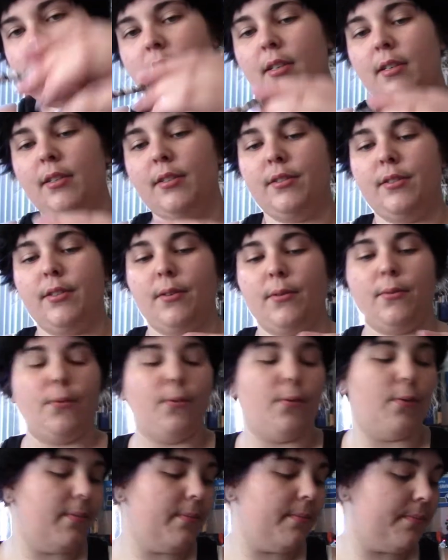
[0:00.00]
So
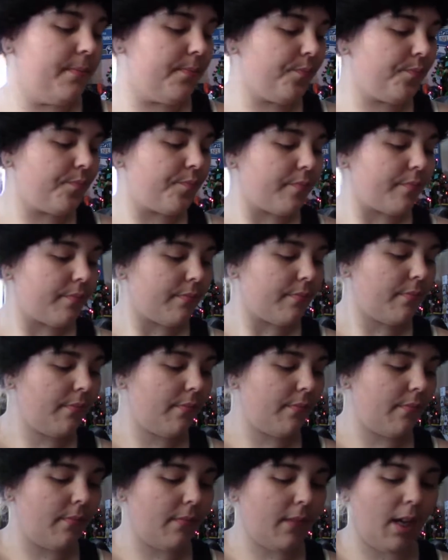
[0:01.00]
cool.
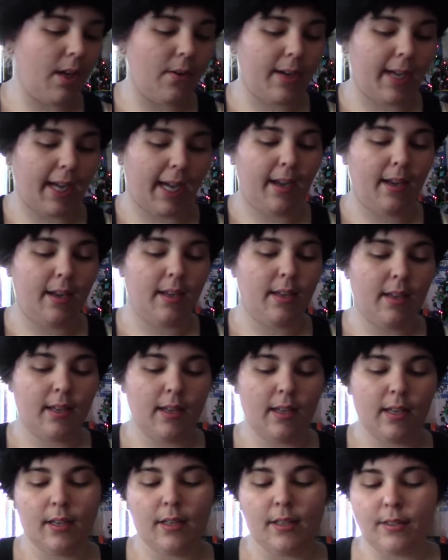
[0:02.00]
Okay.
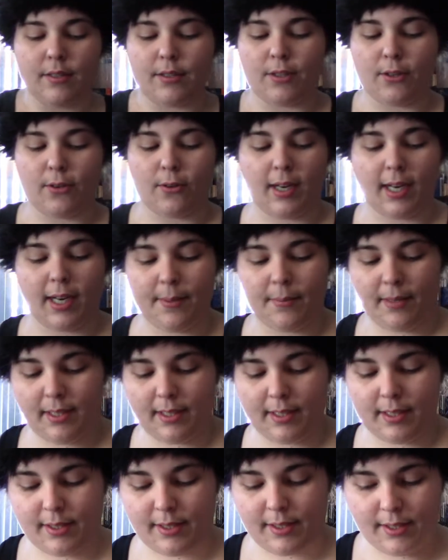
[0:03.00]
So I'm going
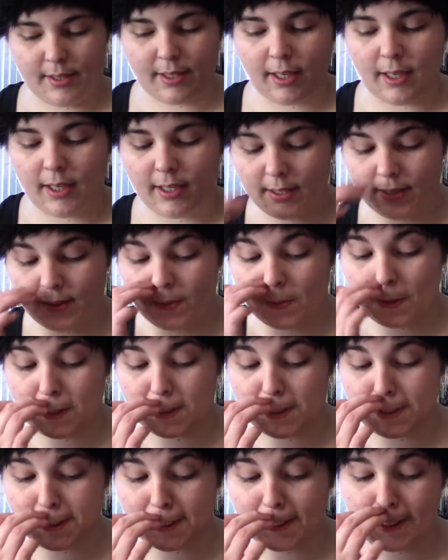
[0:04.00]
to start
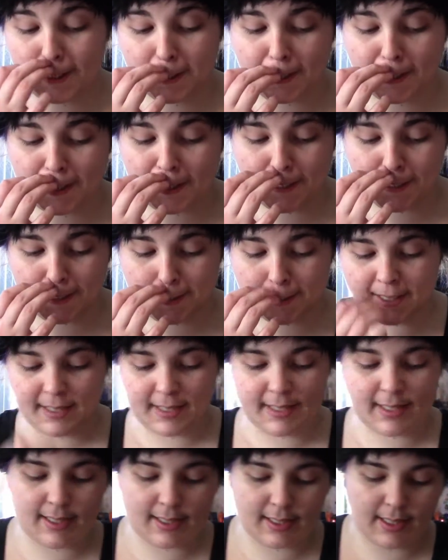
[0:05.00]
swatching on
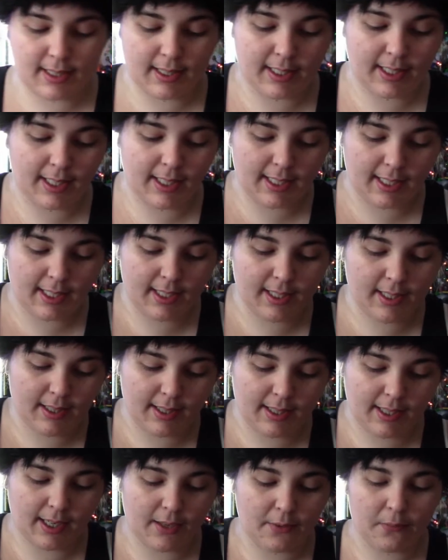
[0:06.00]
Stellina,
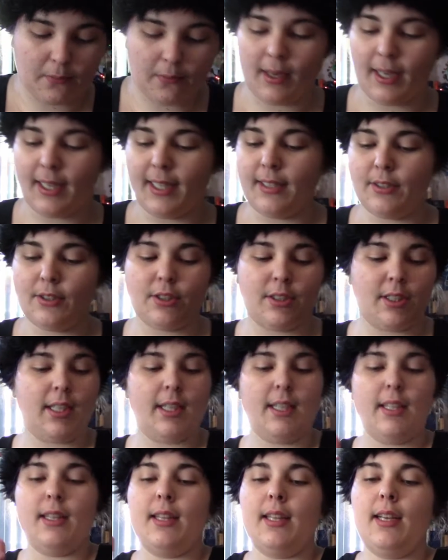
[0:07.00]
that white
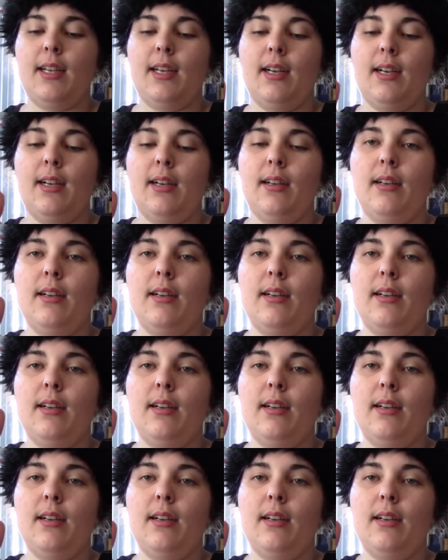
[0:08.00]
shade there.